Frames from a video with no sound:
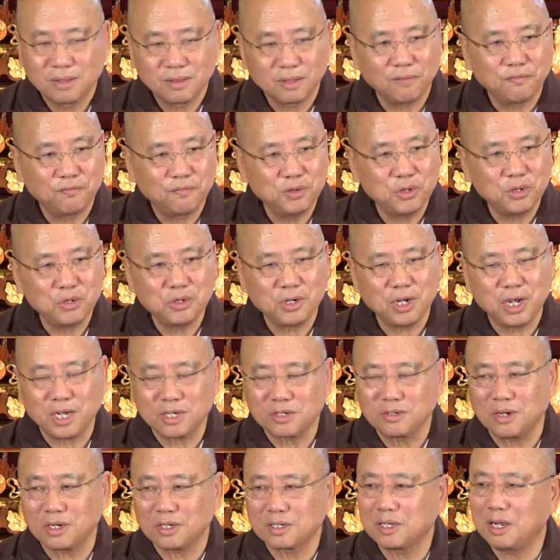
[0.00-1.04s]
The future
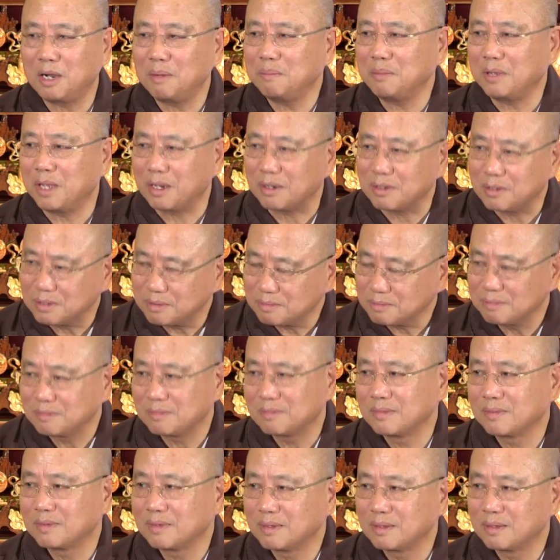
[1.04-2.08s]
has not come yet.
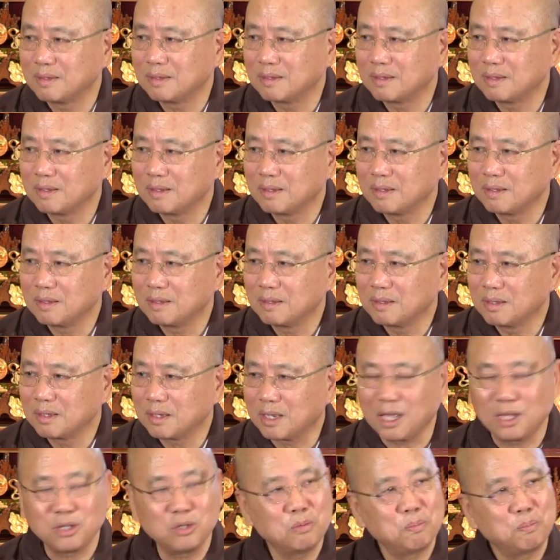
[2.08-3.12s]

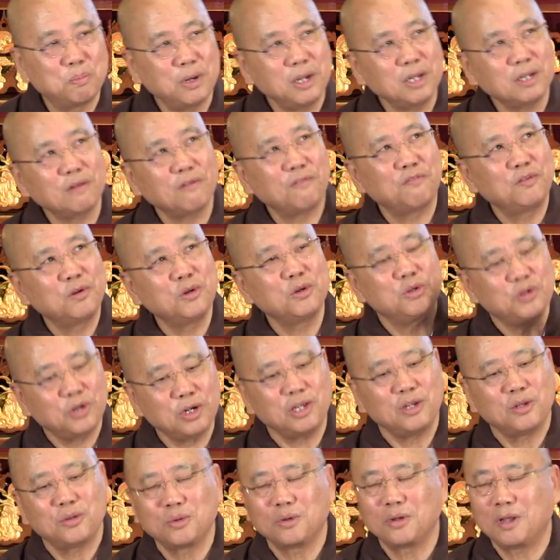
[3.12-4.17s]
Can you bring the future
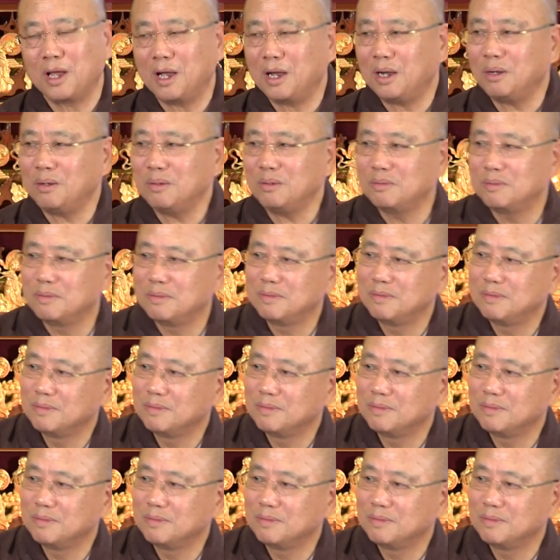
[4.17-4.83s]
into now?